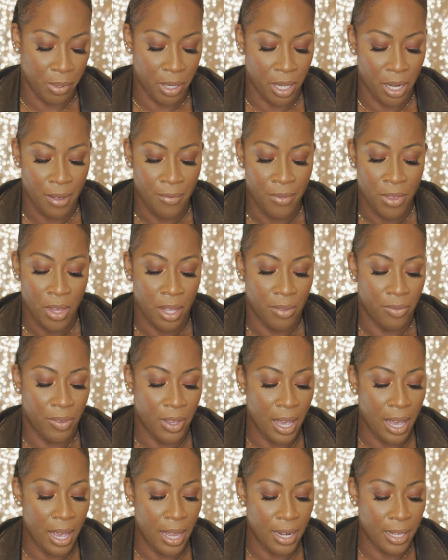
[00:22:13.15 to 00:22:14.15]
But
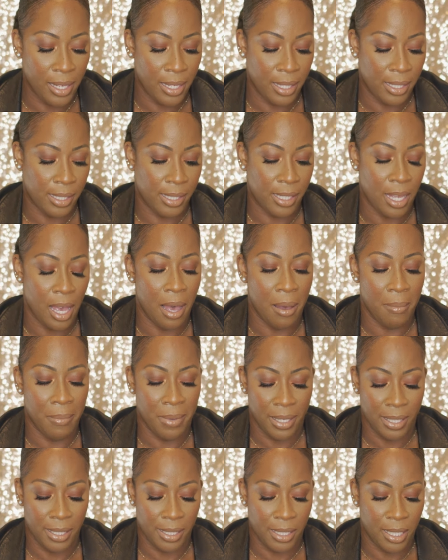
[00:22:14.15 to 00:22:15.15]
that is
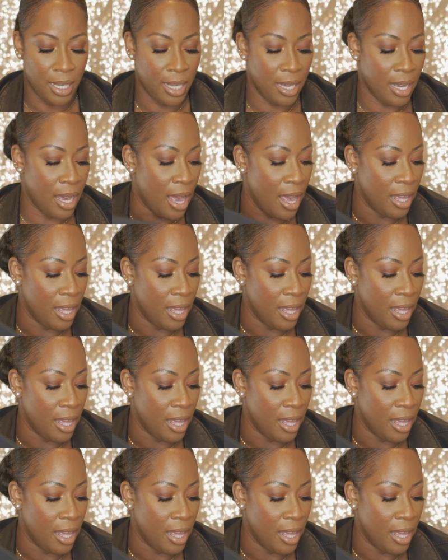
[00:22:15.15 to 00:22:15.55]
amazing.